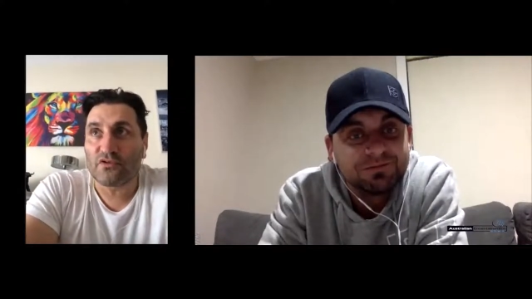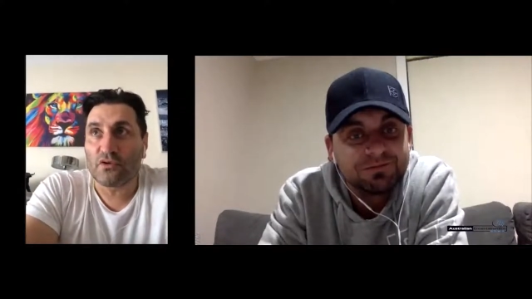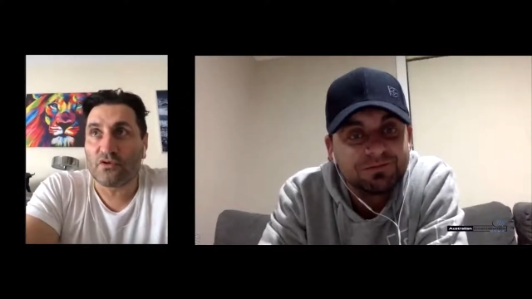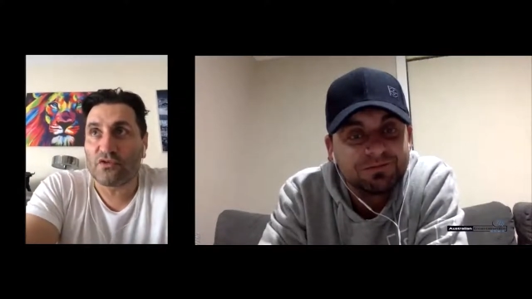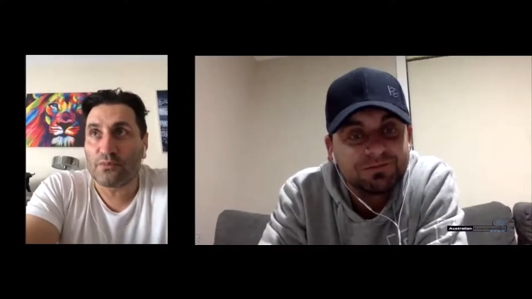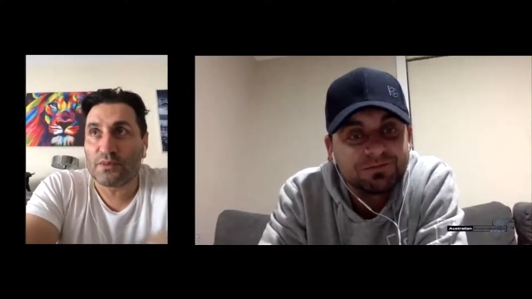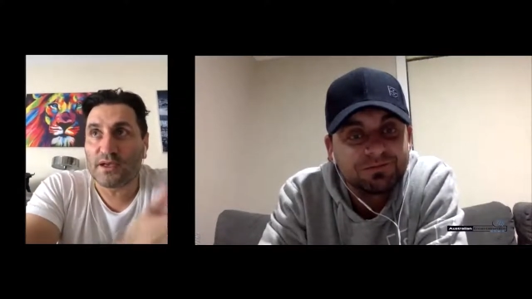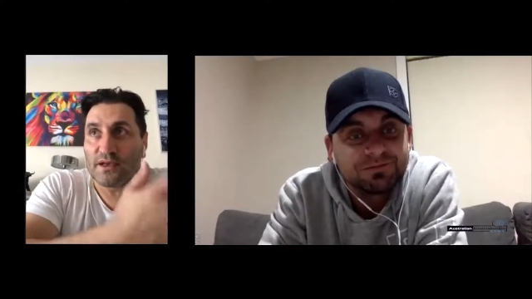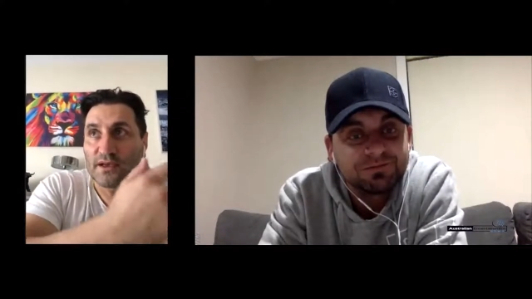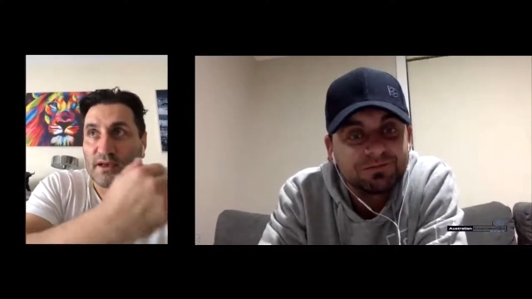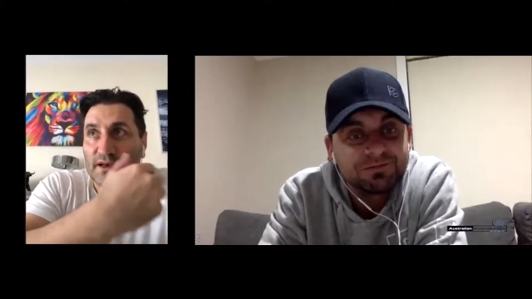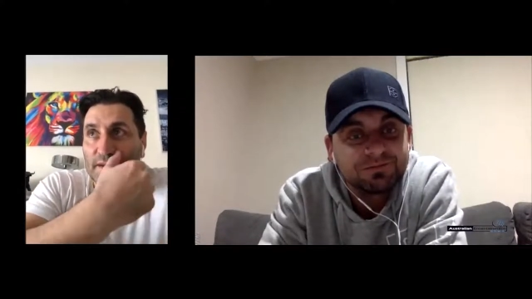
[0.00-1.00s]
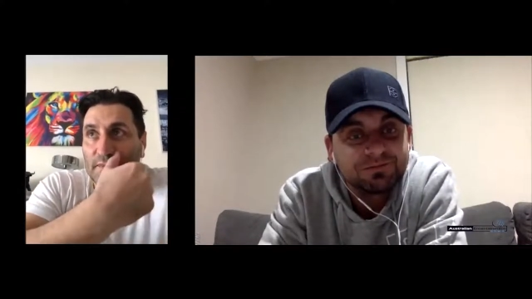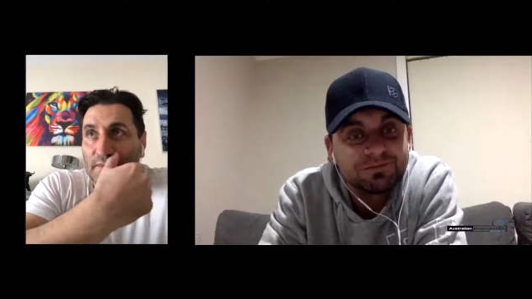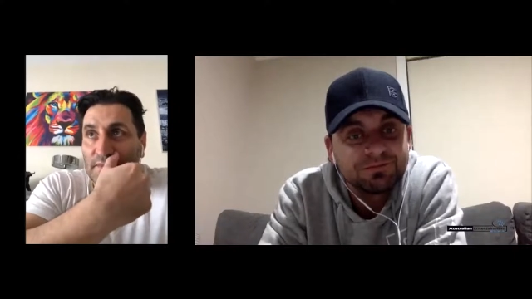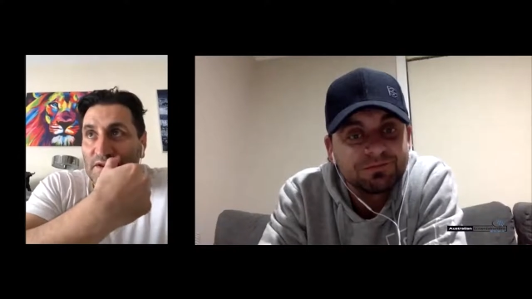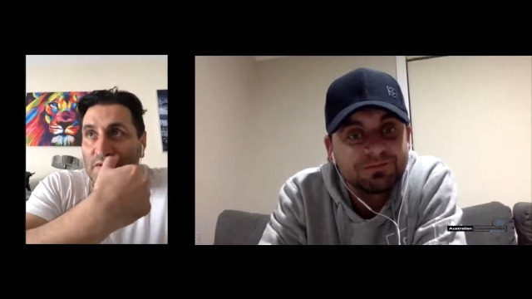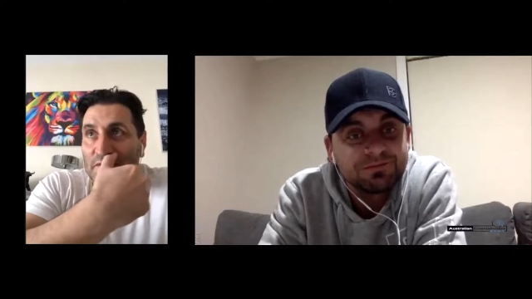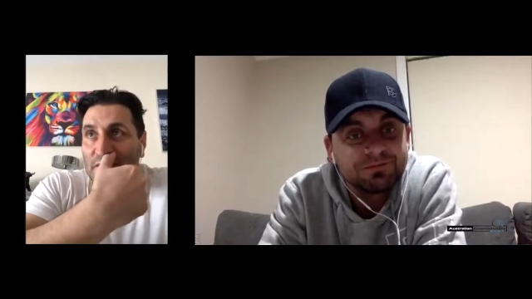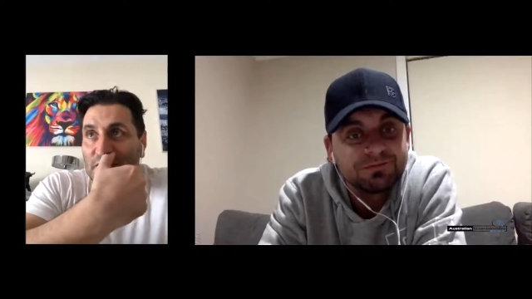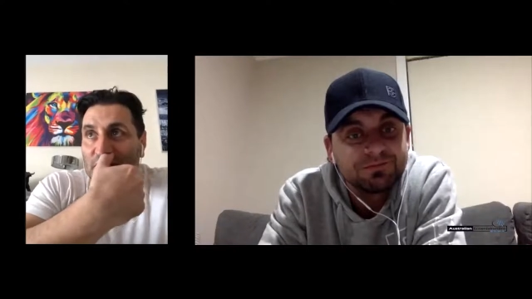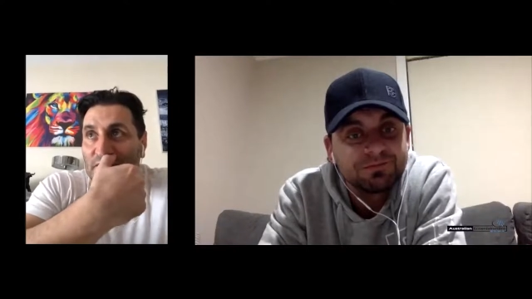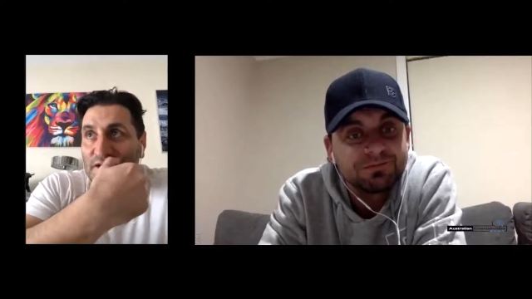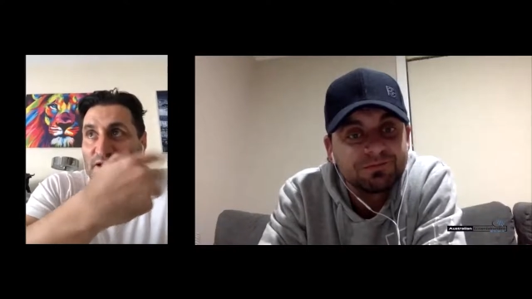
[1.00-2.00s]
Speaker 1: So it was a big, um, you know,
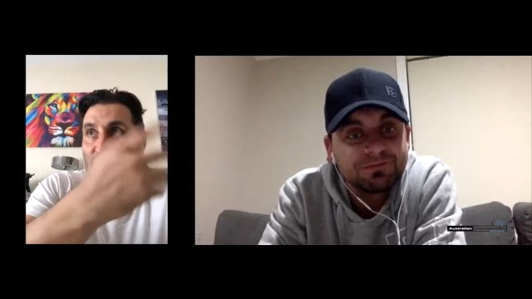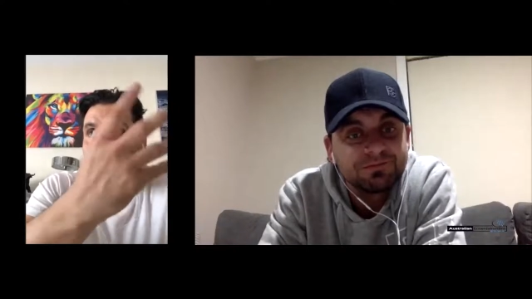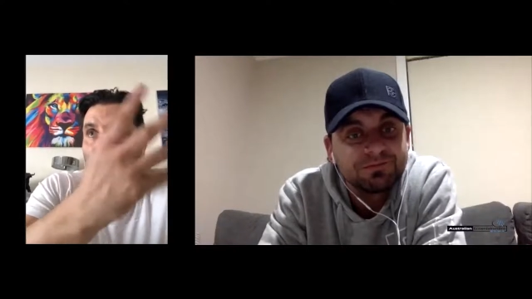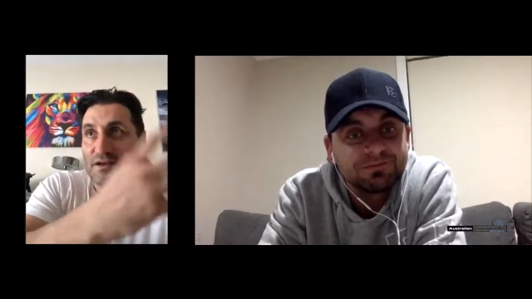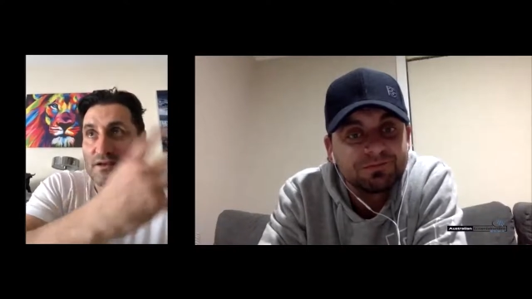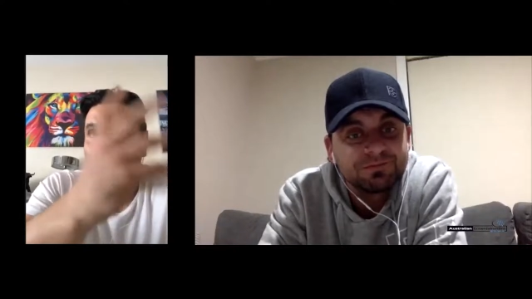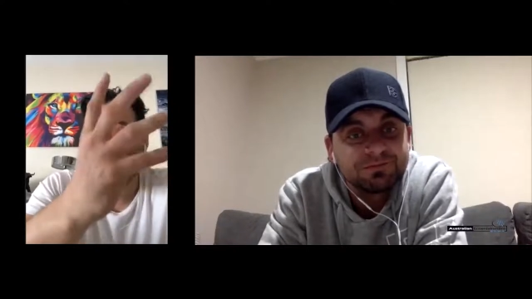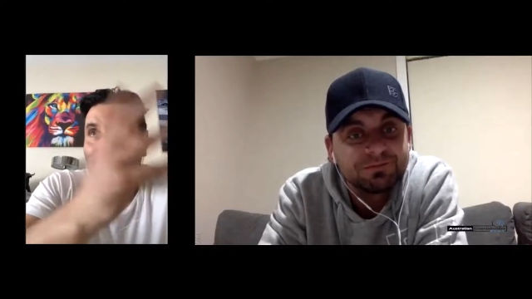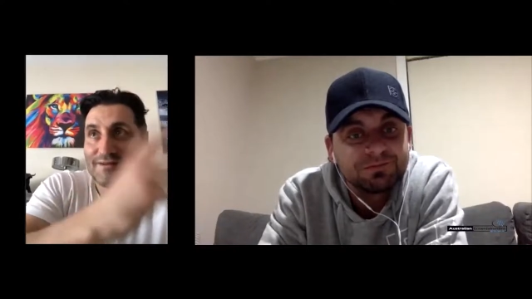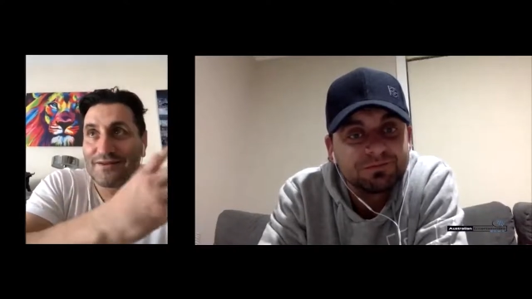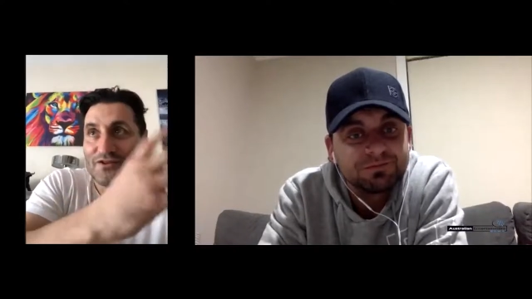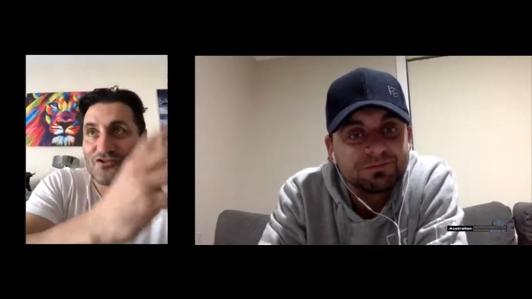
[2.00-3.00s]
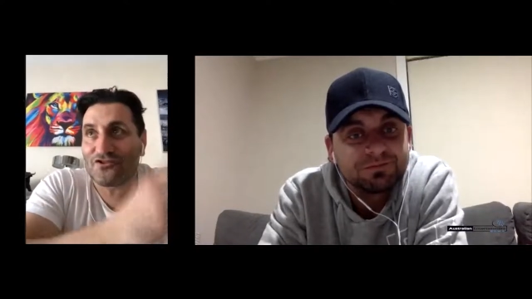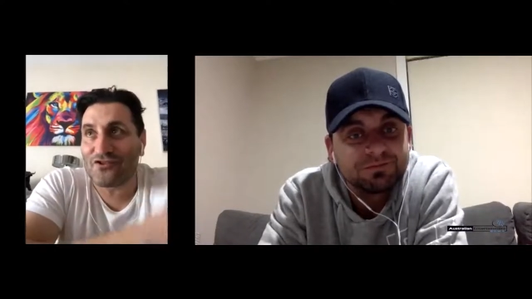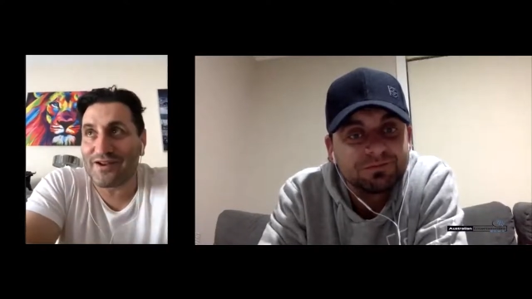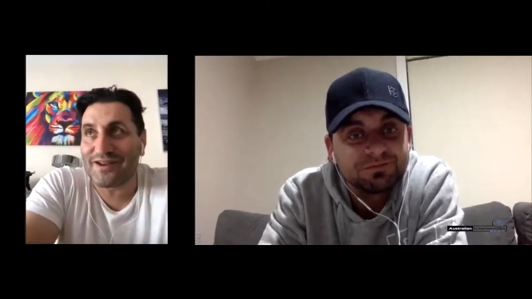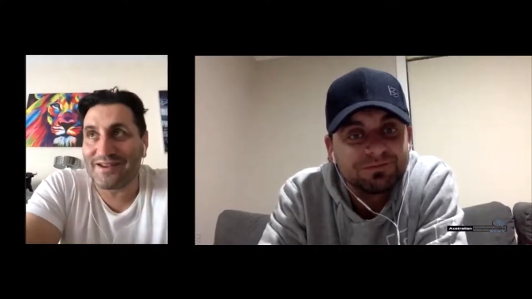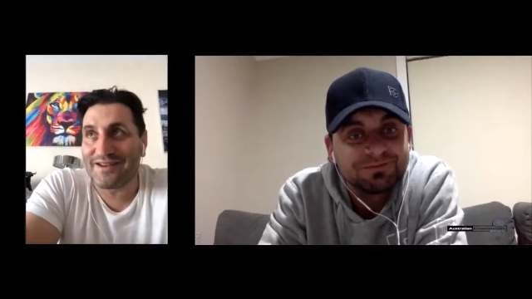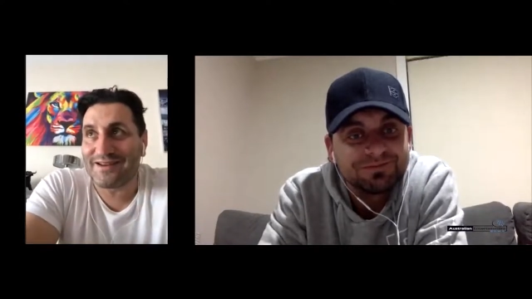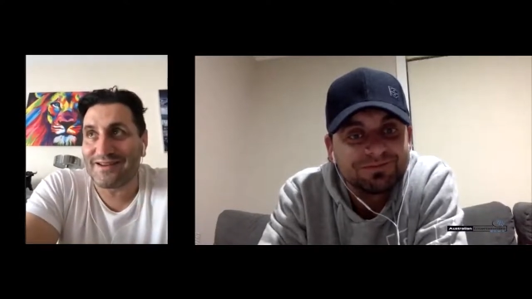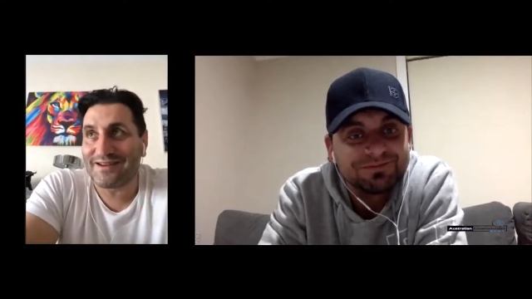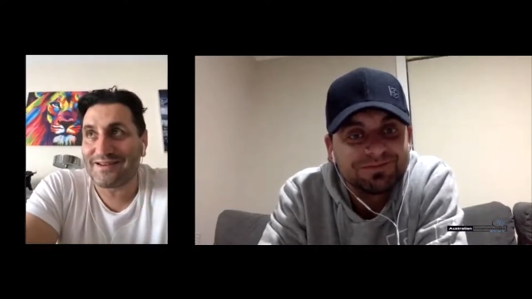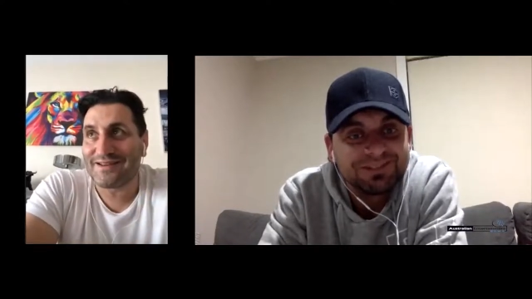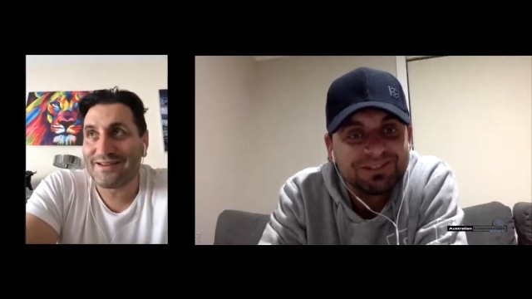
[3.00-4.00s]
Italy,
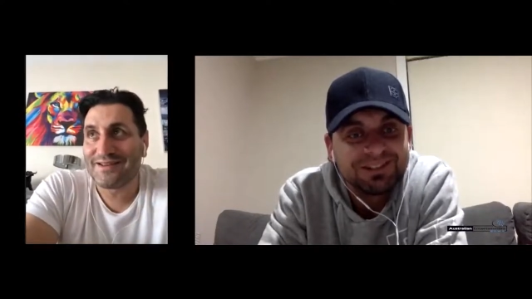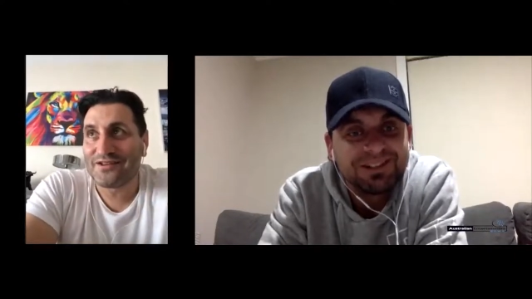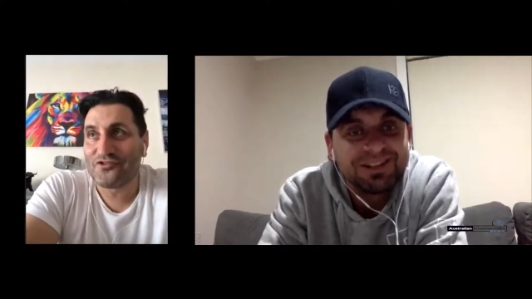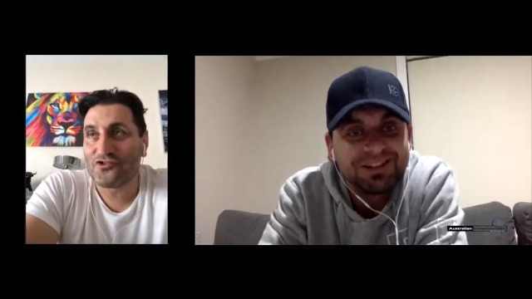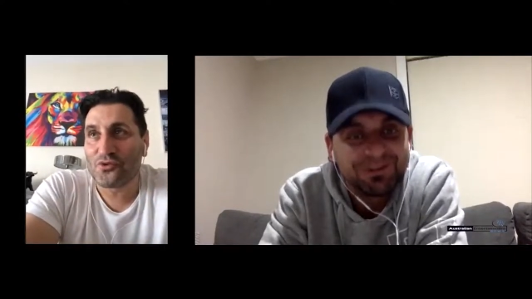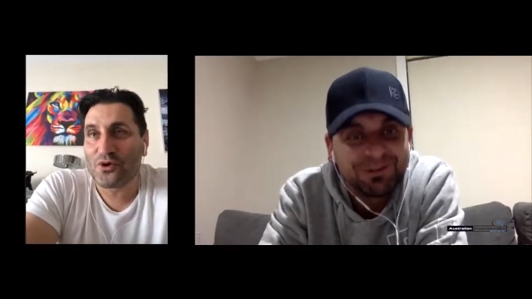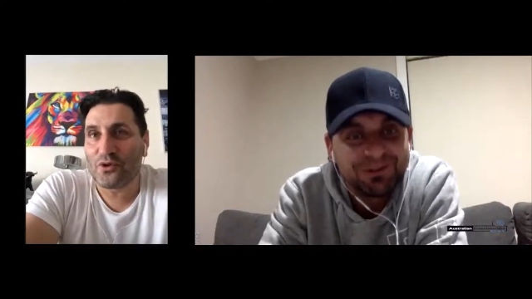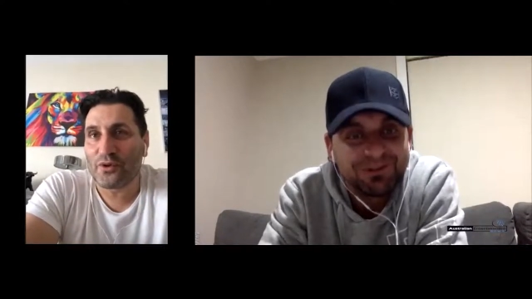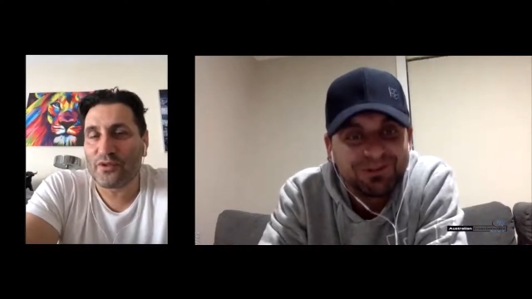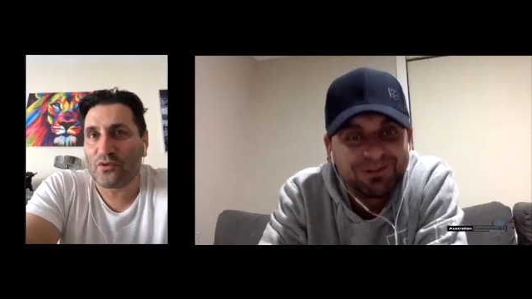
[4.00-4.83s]
Australia yeah, duo.